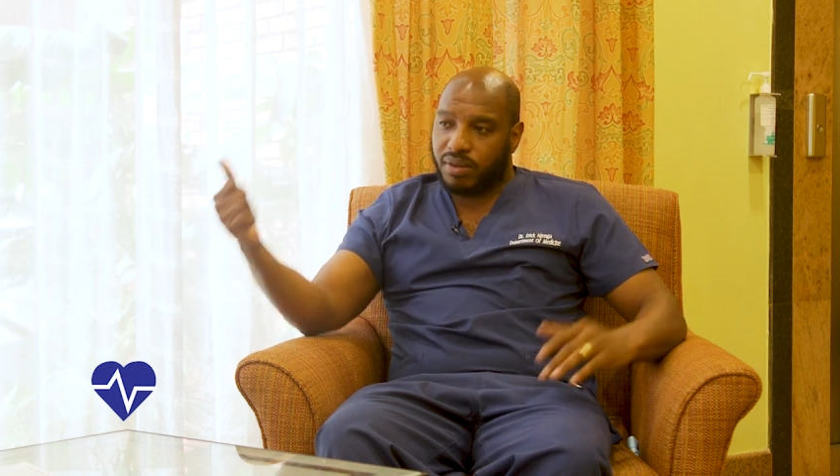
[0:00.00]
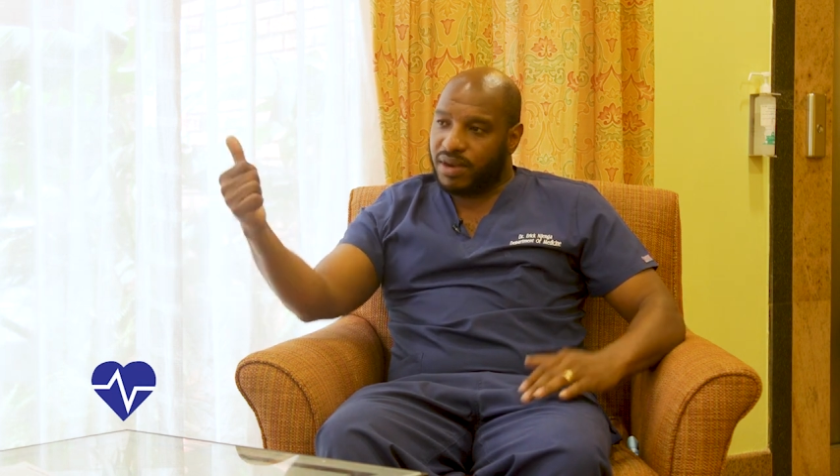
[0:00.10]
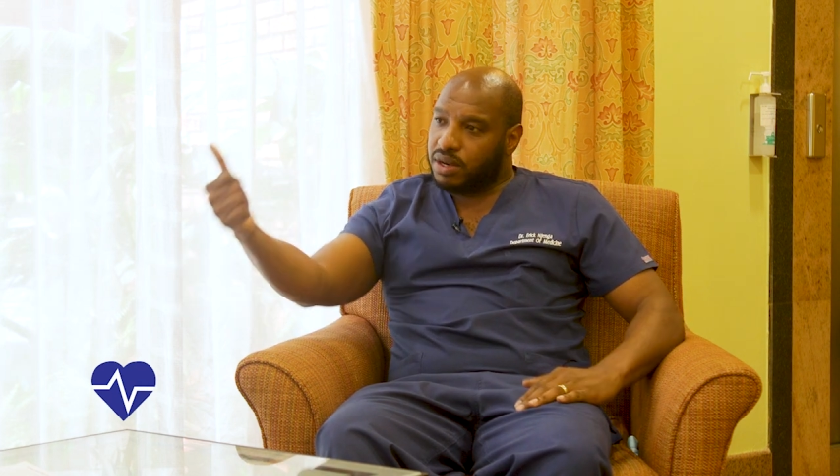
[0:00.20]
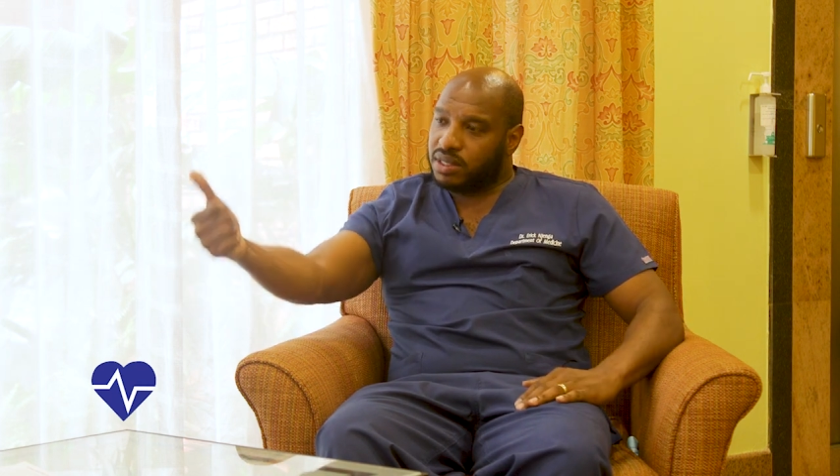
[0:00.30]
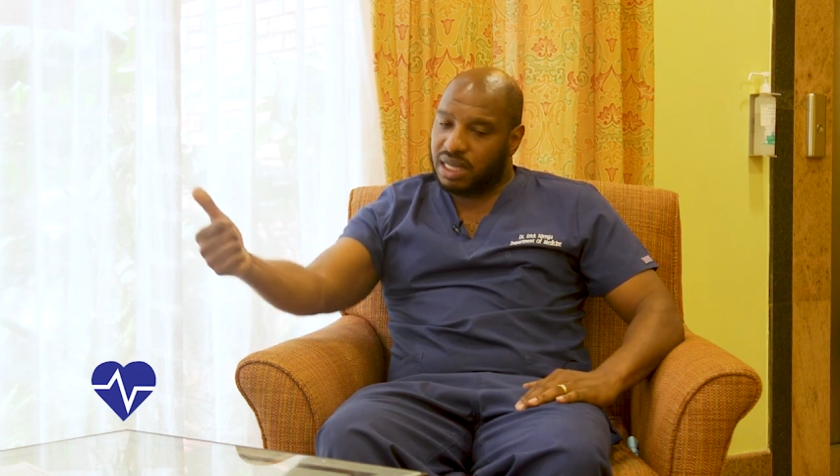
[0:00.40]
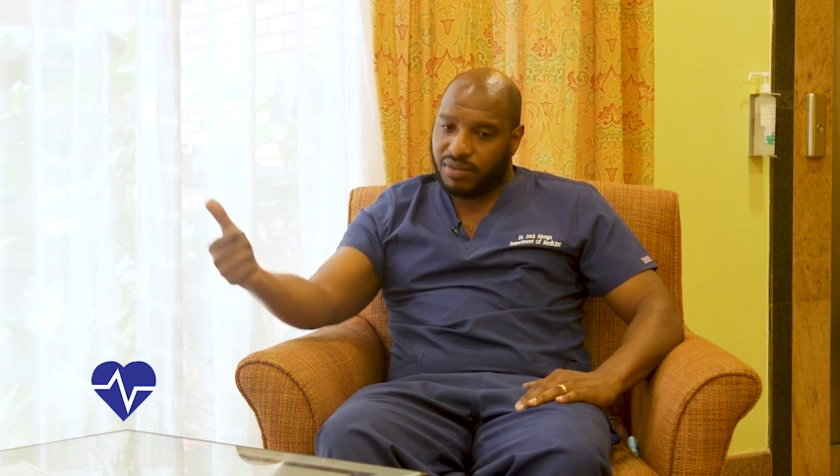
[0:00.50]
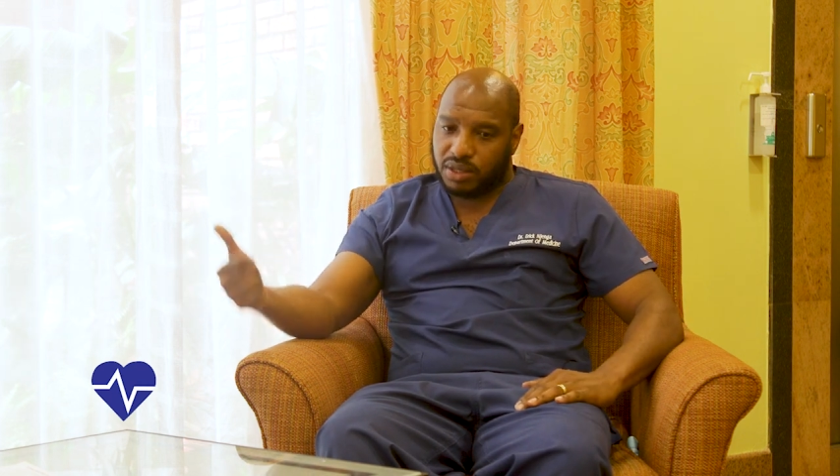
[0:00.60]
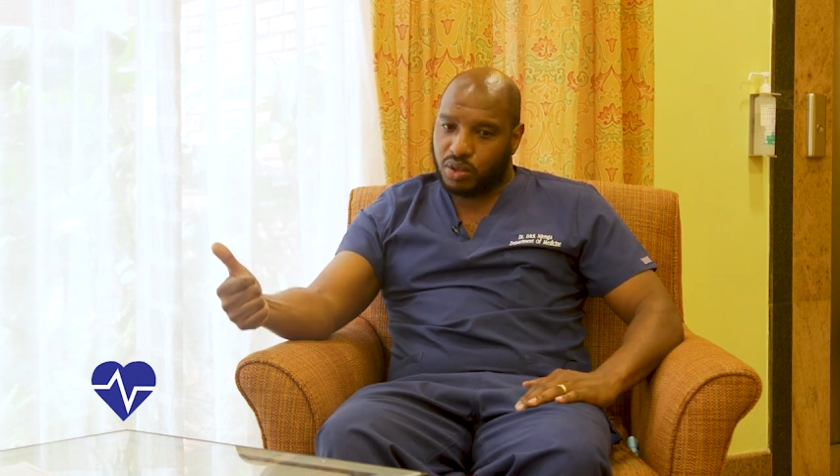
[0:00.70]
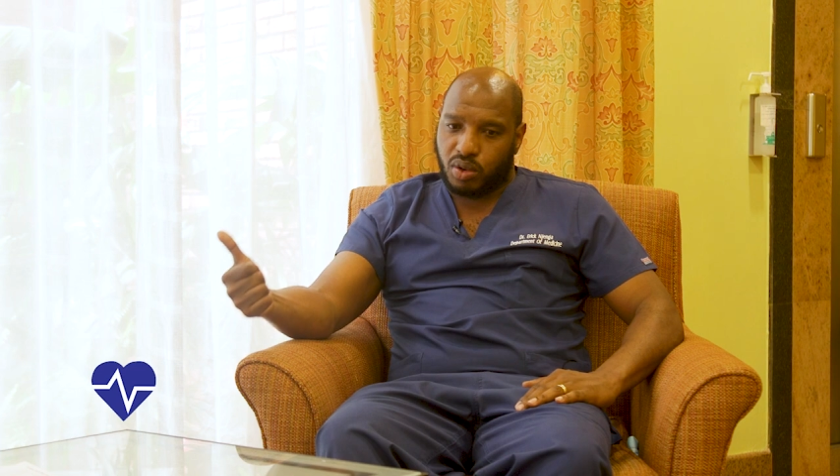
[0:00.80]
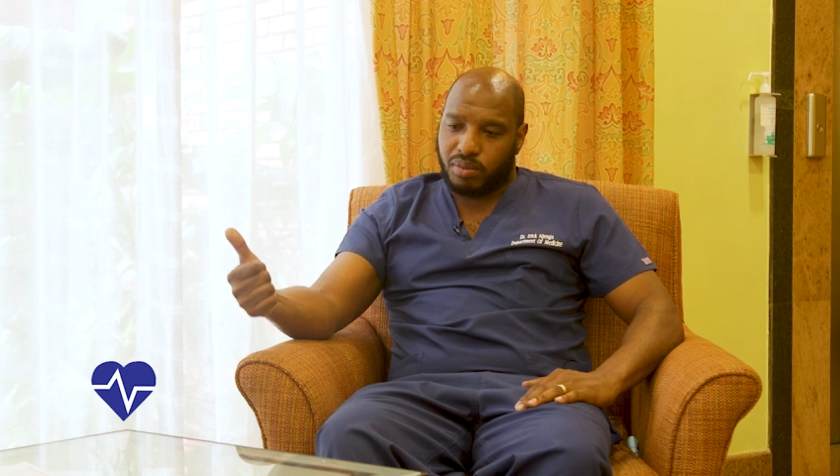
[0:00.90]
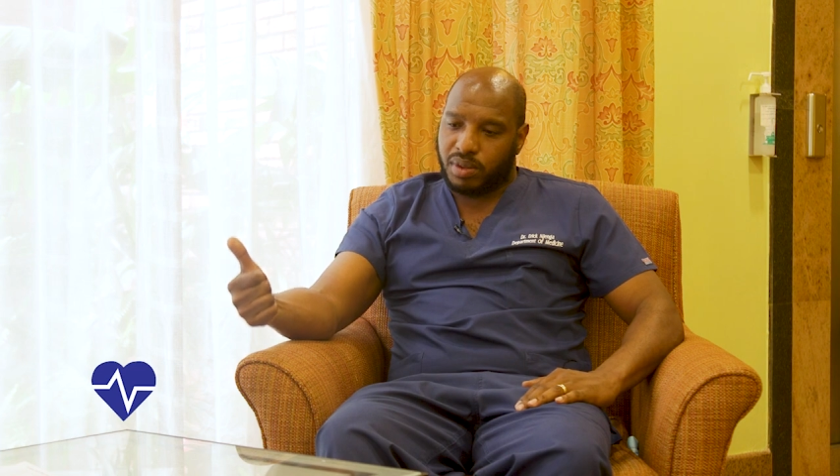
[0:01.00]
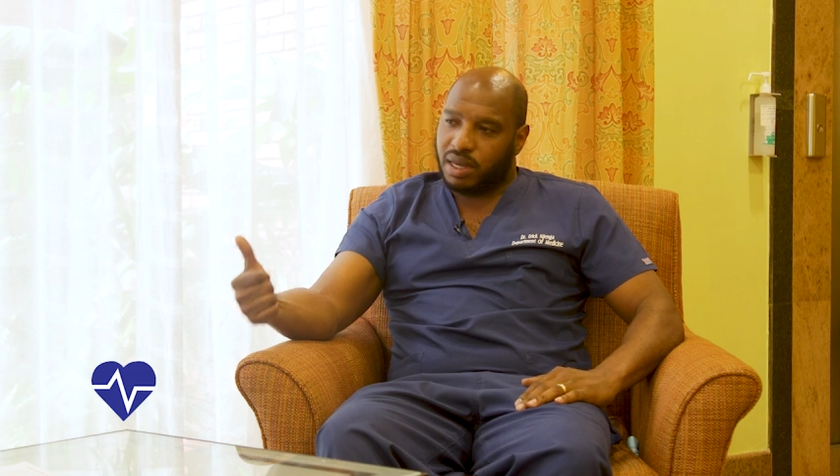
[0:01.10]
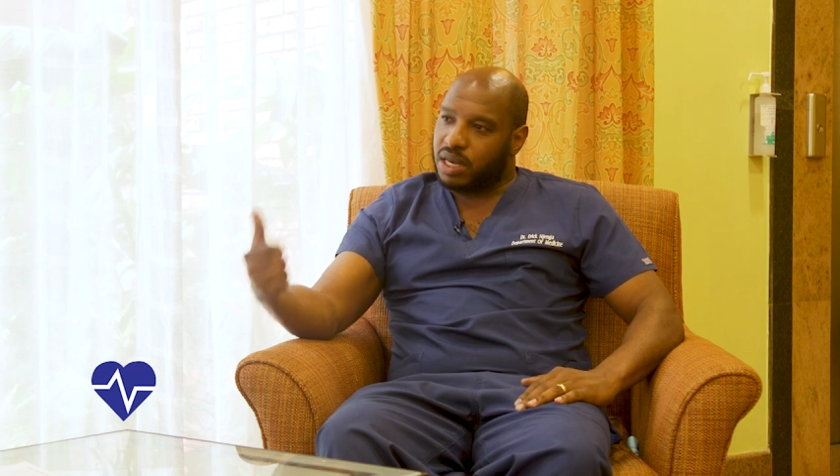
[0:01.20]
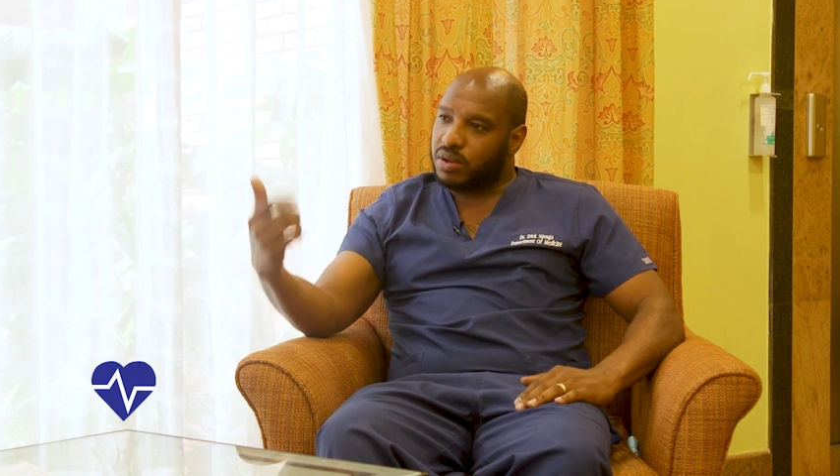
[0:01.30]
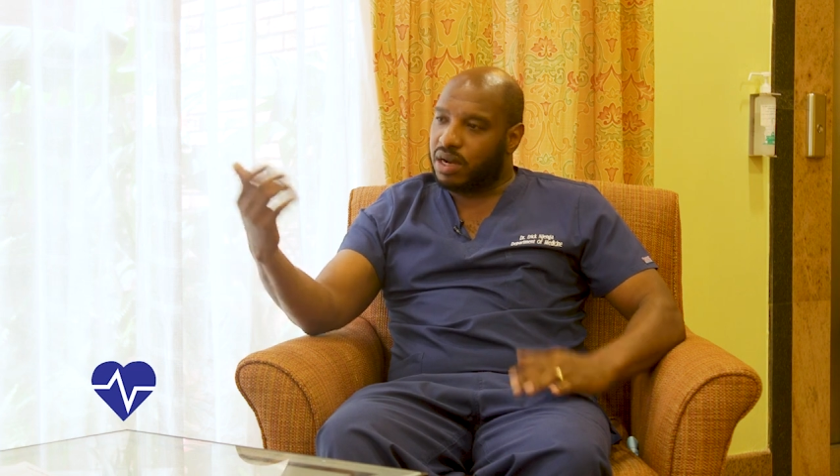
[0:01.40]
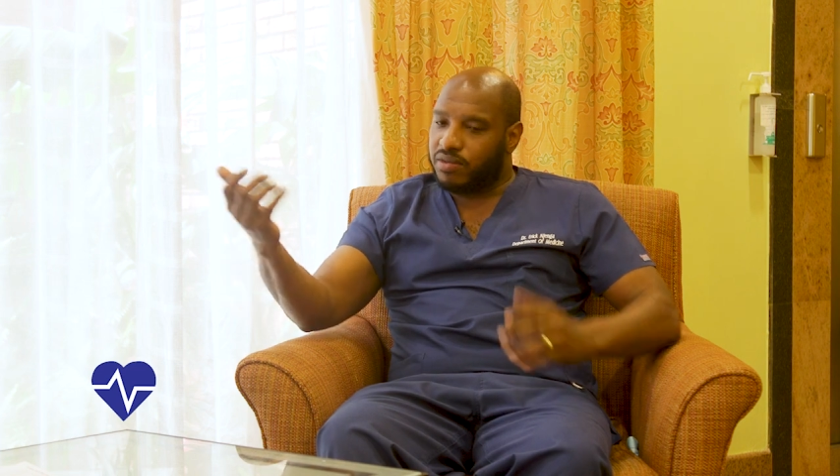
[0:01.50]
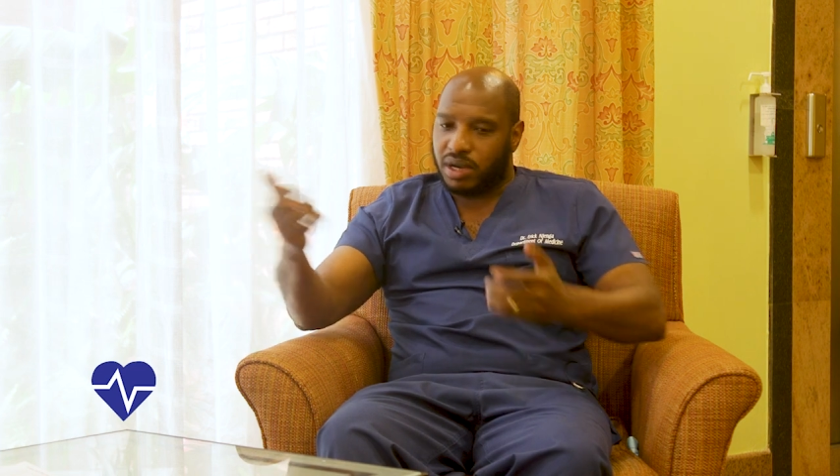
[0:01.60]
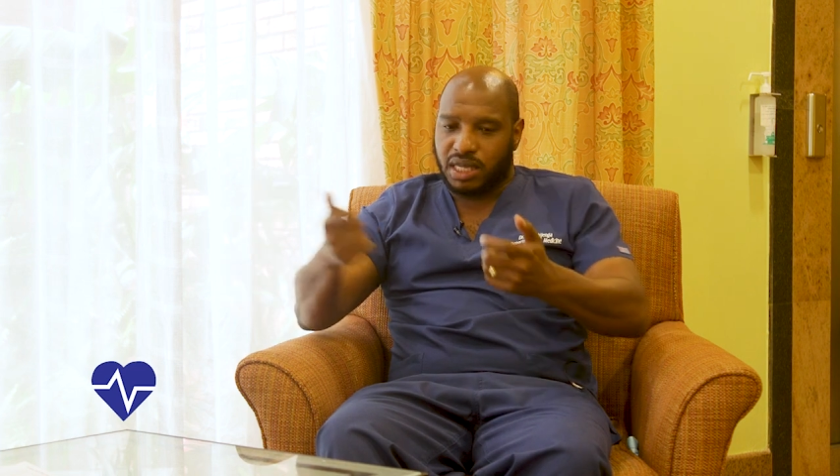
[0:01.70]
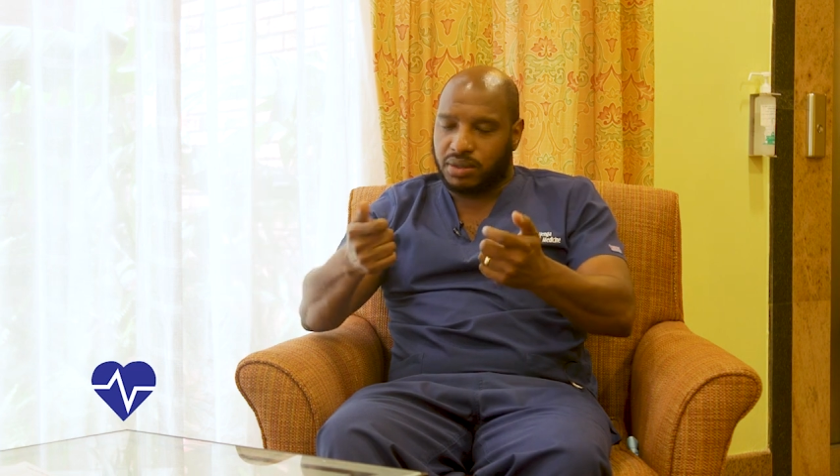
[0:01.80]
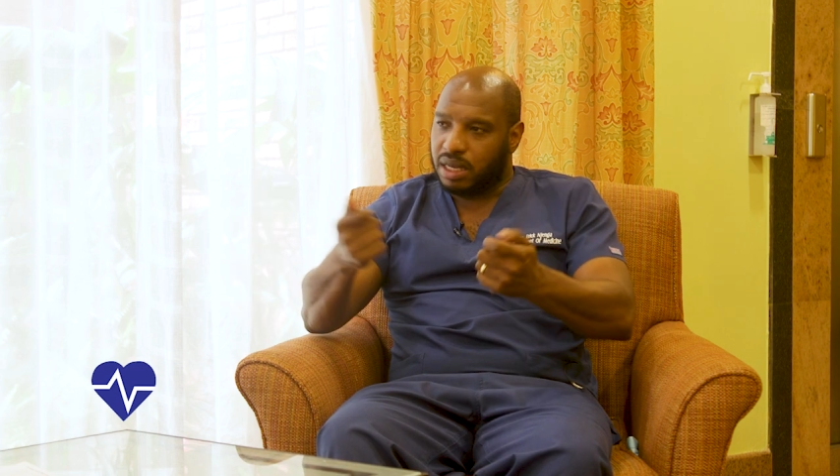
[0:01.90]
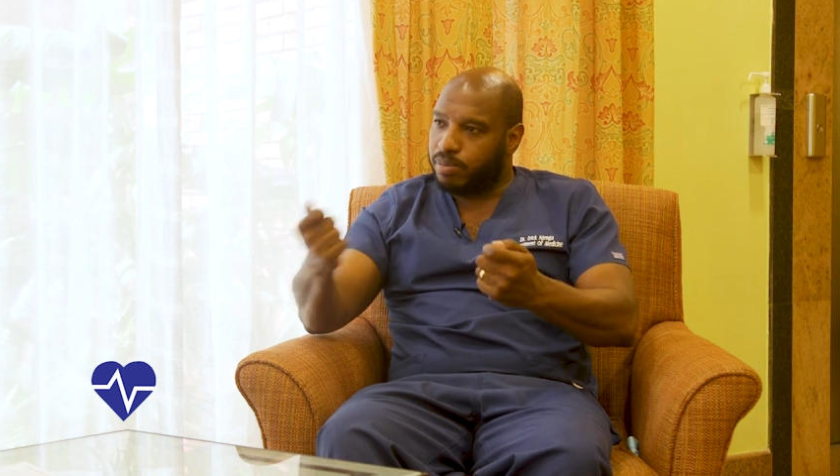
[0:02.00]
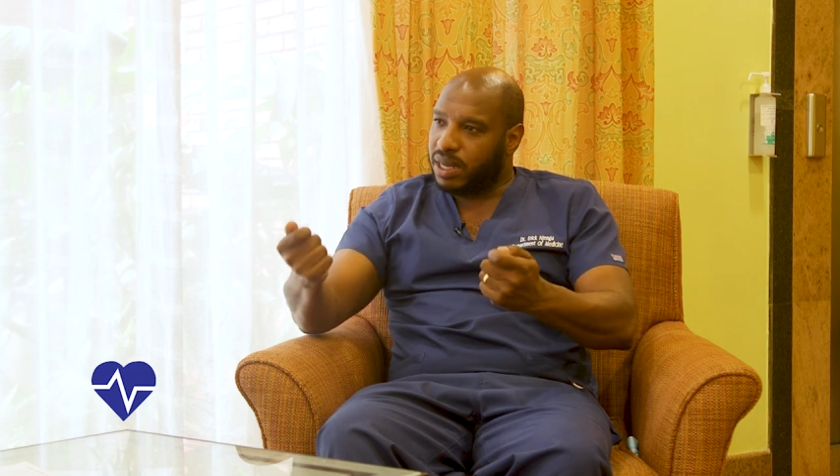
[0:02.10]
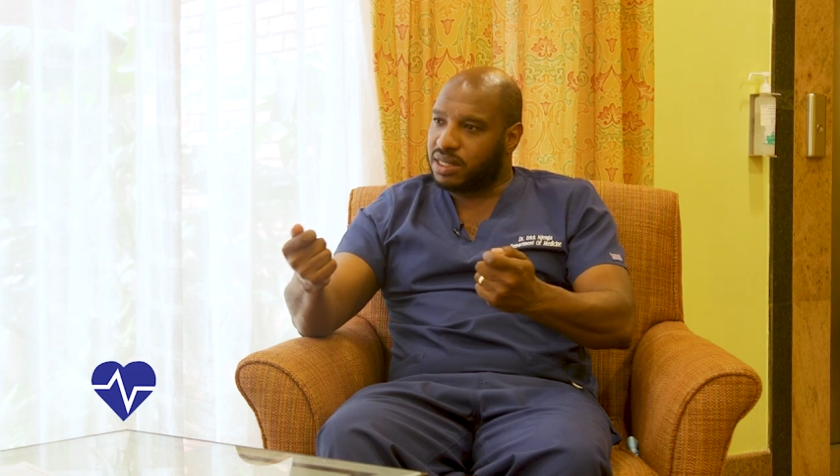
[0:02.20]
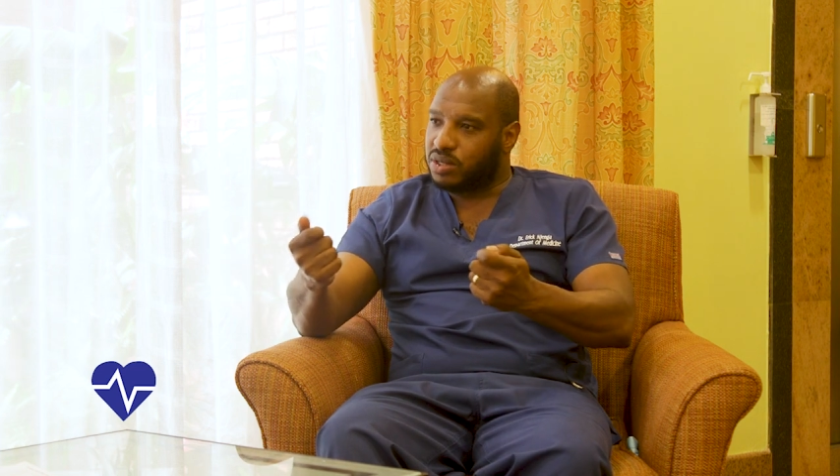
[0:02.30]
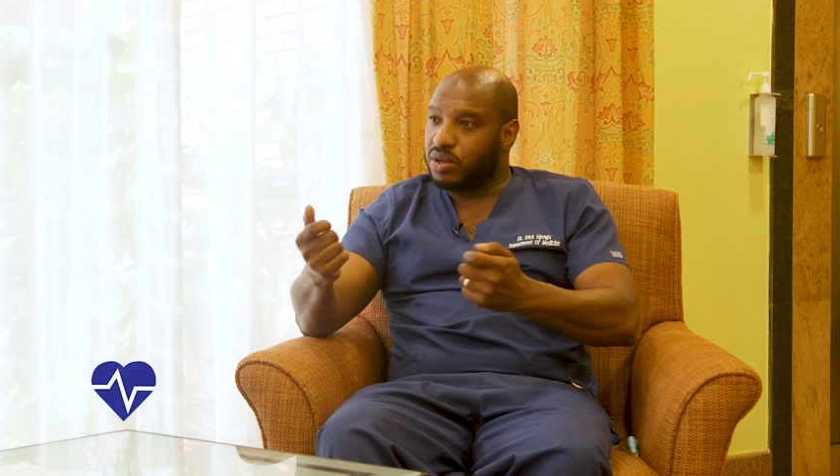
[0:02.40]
You may find yourself at home and you have your insulin pens.